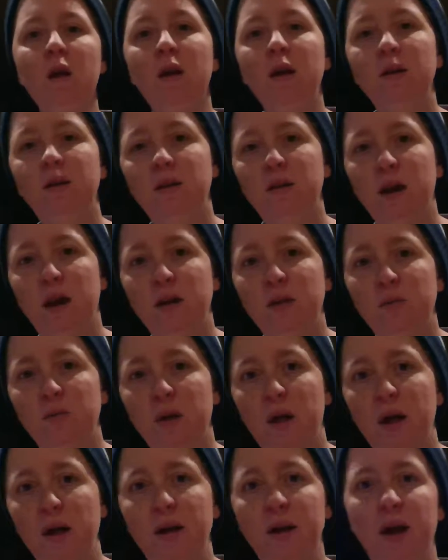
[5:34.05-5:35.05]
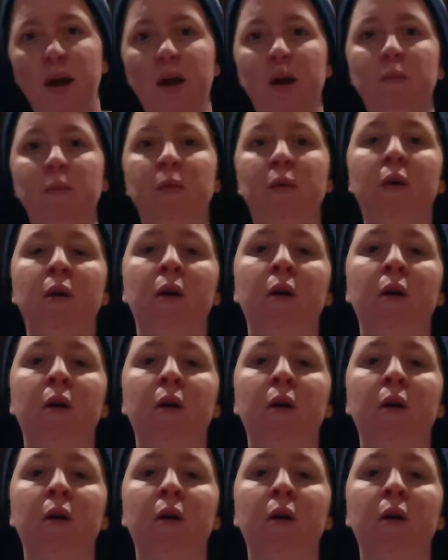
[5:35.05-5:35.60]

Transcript: It's a dice playing game.